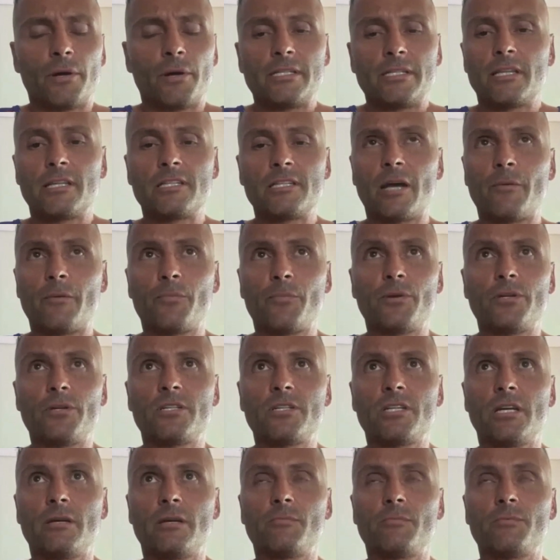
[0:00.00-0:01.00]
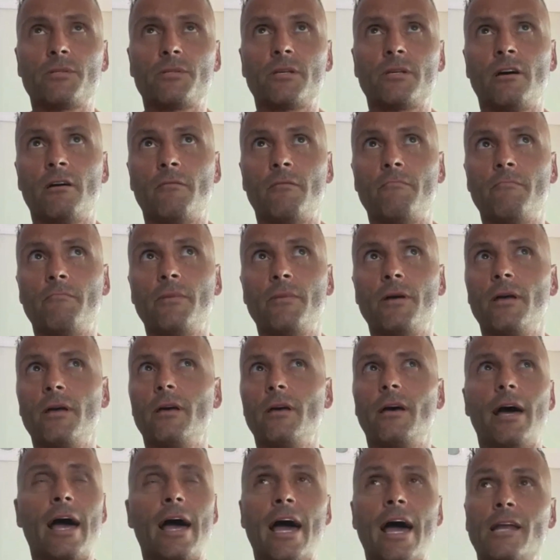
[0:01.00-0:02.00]
I went to the championships. I
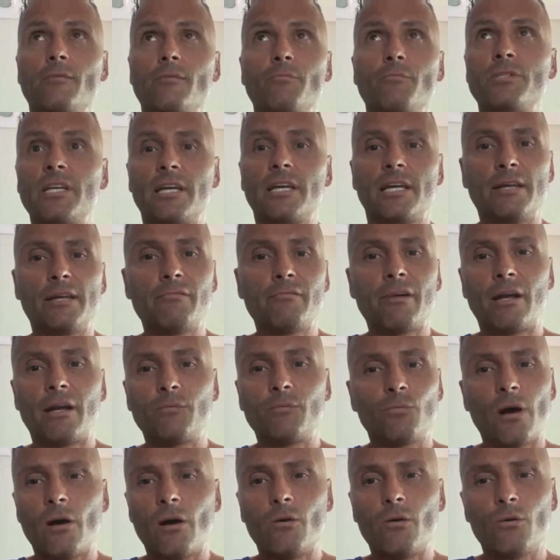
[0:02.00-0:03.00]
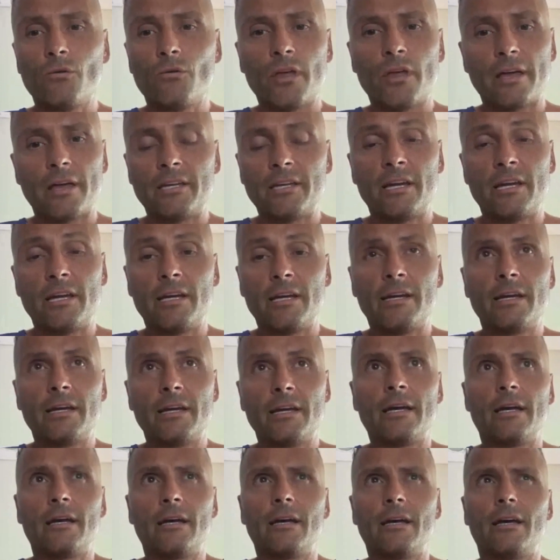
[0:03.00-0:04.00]
hadn't particularly run well that
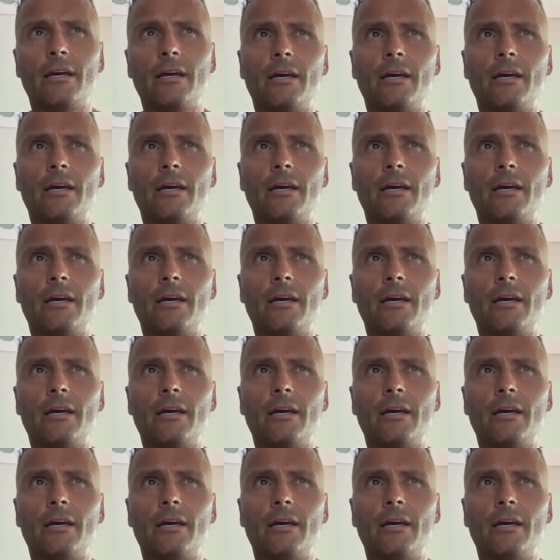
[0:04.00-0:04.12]
year.